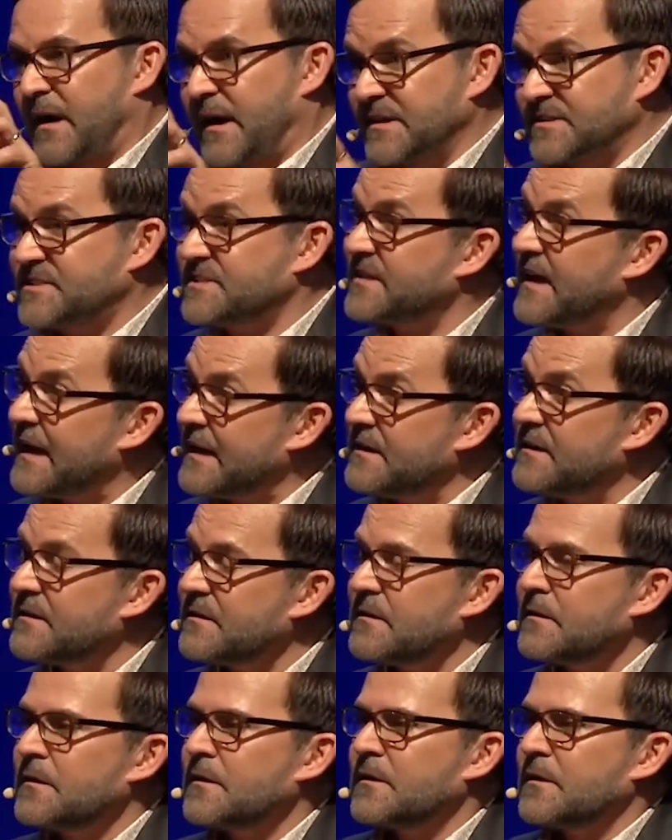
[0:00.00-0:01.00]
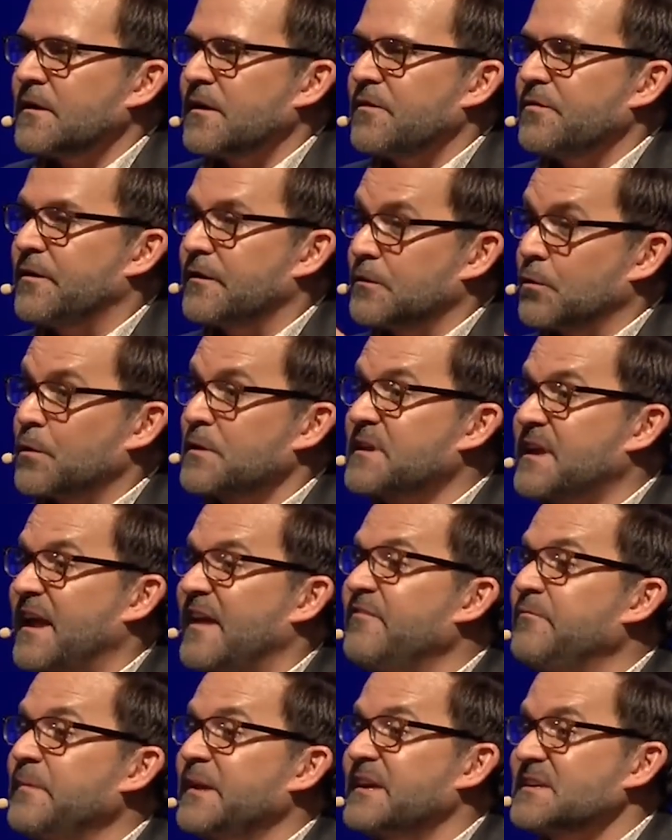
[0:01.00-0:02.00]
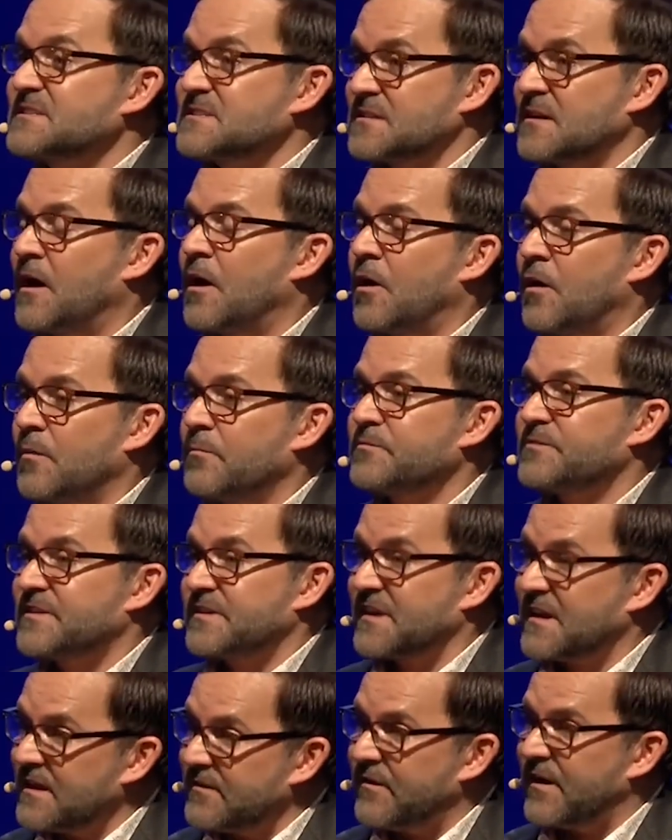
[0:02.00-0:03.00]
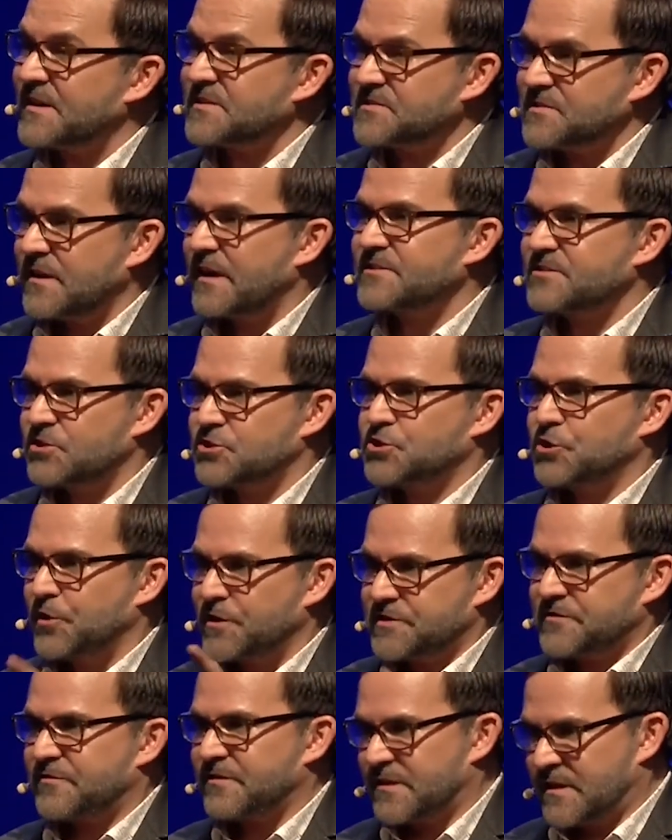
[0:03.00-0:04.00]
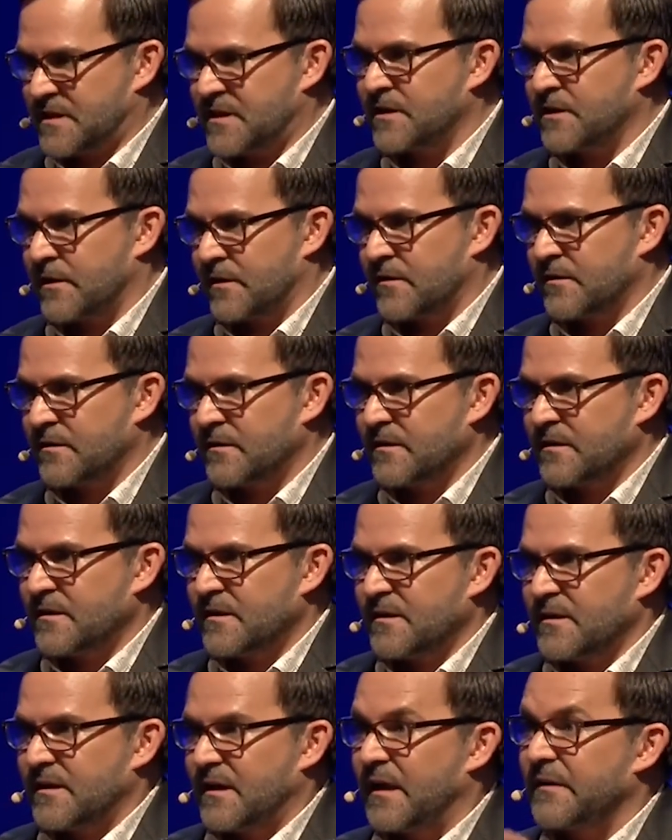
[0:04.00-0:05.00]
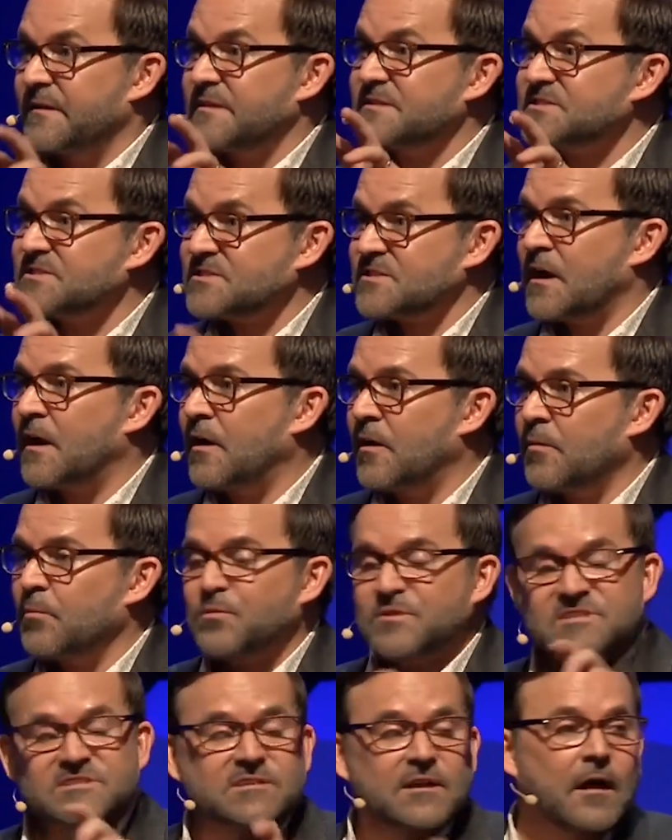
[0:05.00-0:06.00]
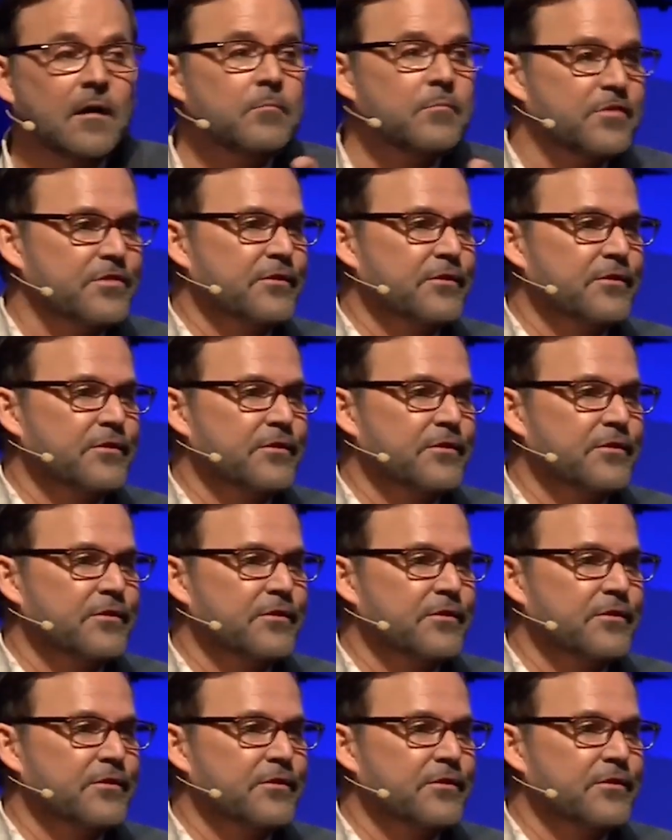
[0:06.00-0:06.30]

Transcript: I said, The Lord gave me a psalm to give us as a church for the year. And the psalm was Psalm